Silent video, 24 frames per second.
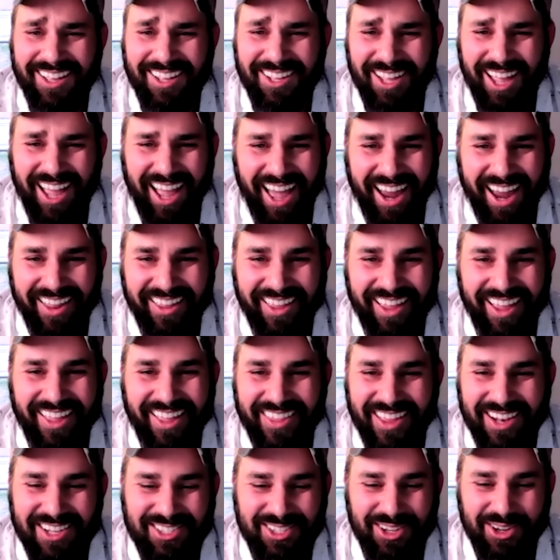How did it? And
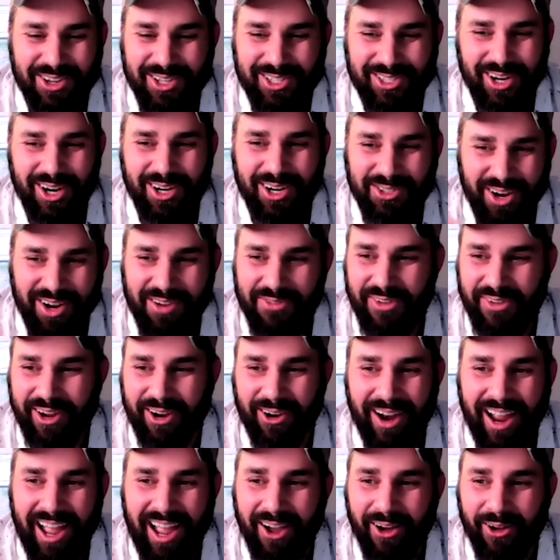then so you start trying to figure
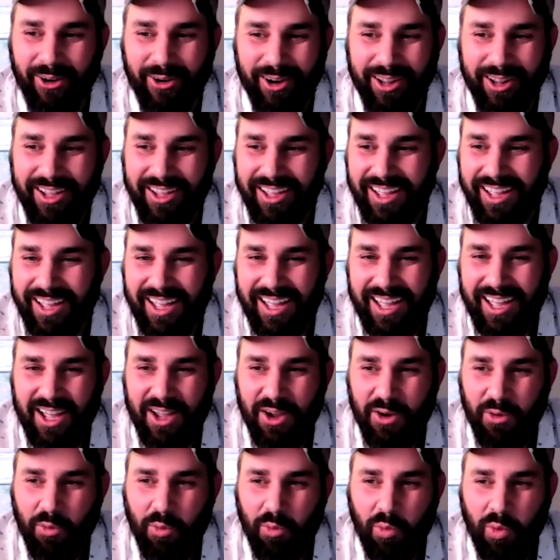out,
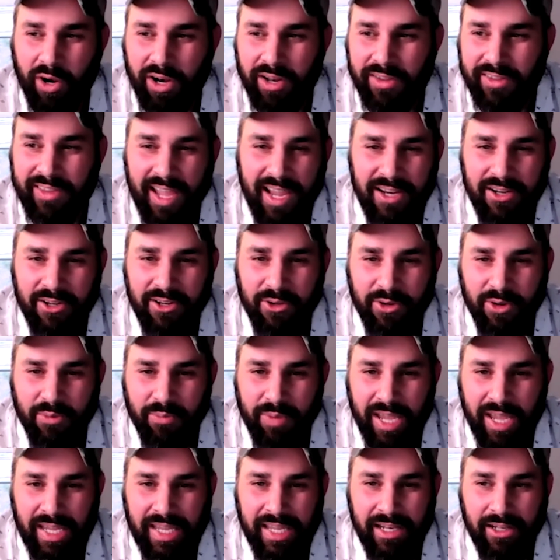well, what did they do to
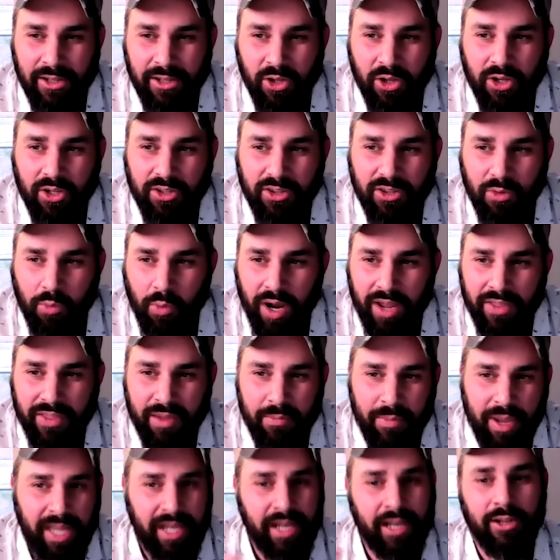make it look the way they
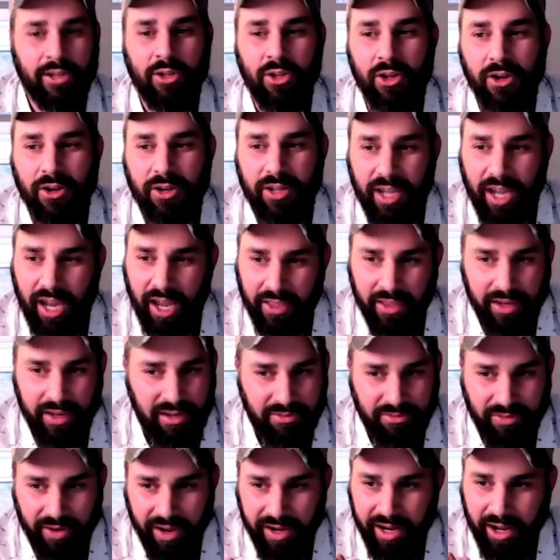made it look? And you
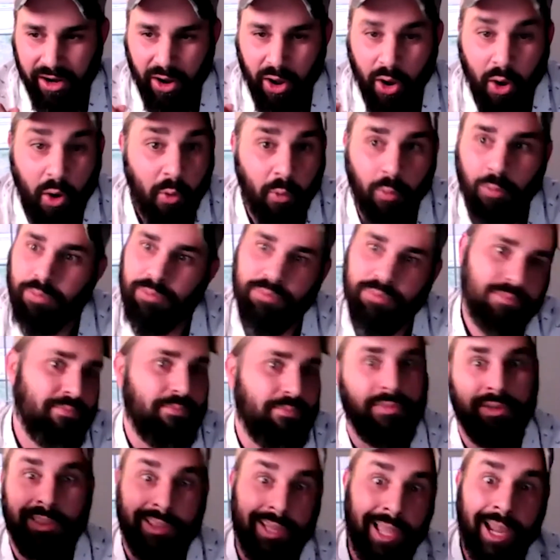find out, oh,
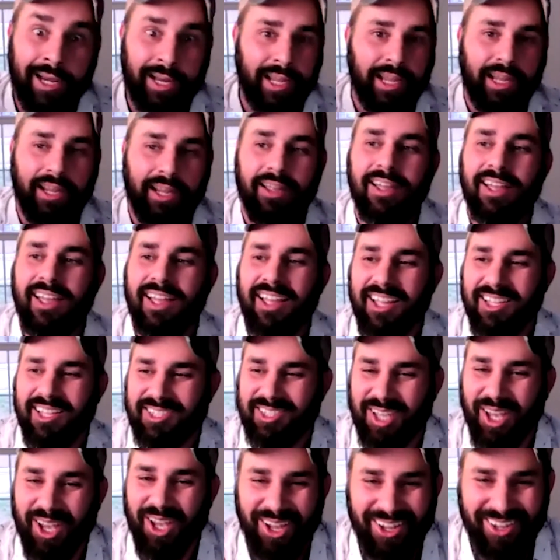lighting.
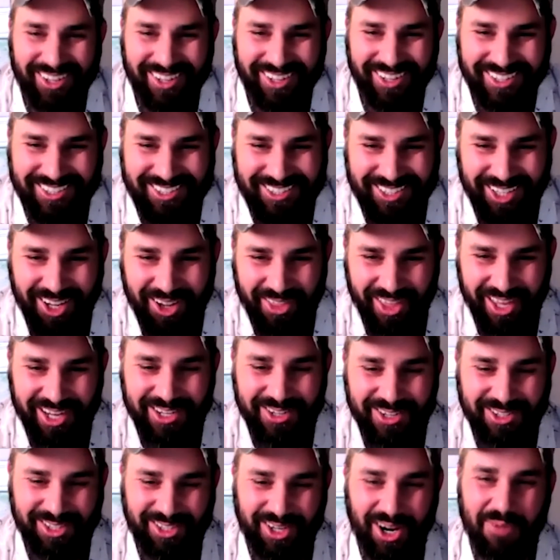So then
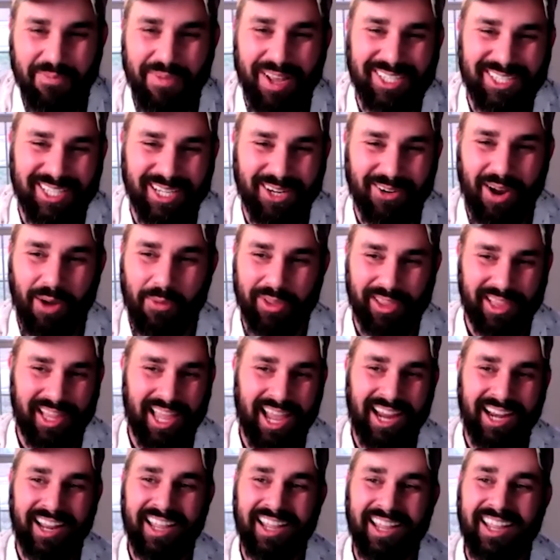you start messing around with
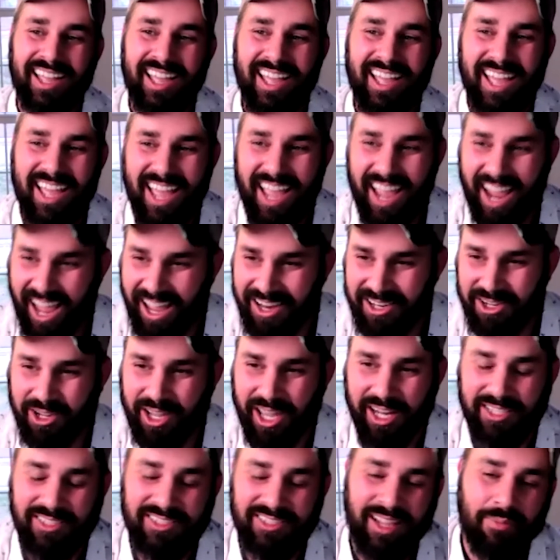lighting, and you
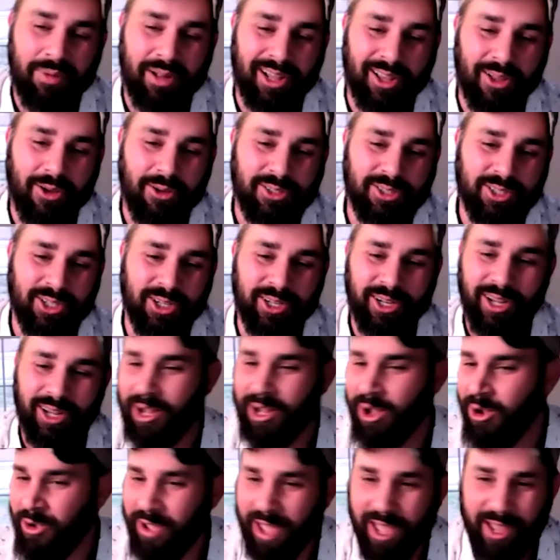get a step closer, and you're like,
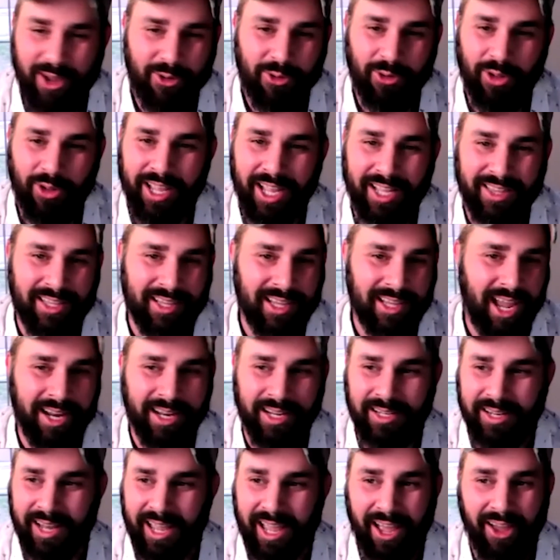okay, cool, I got the
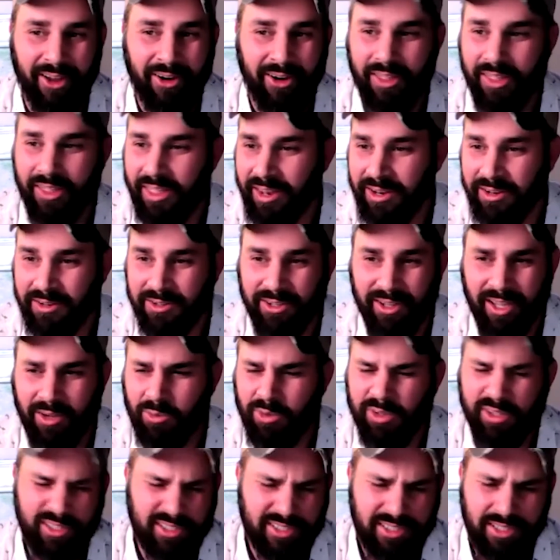lighting down. And then you're like,
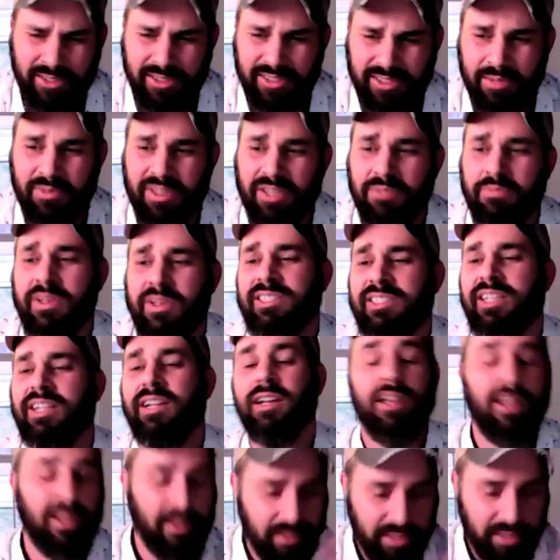well, there's still something missing.
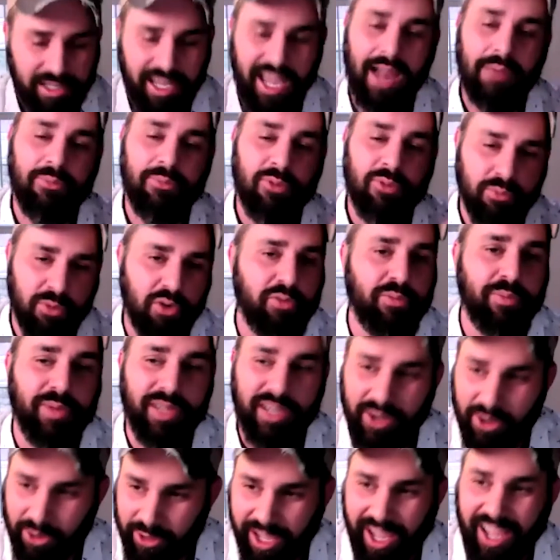Camera movement,
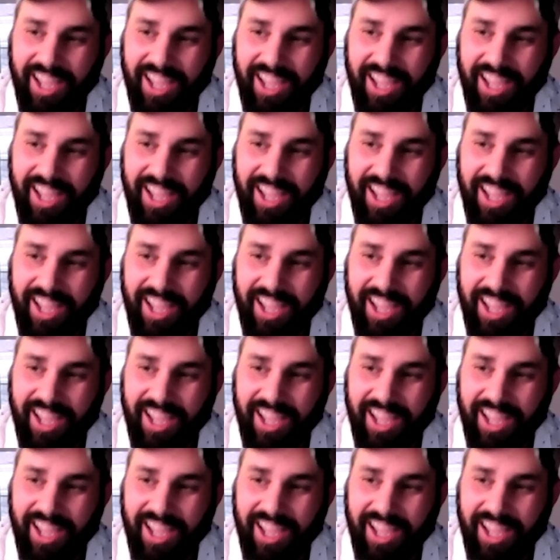okay.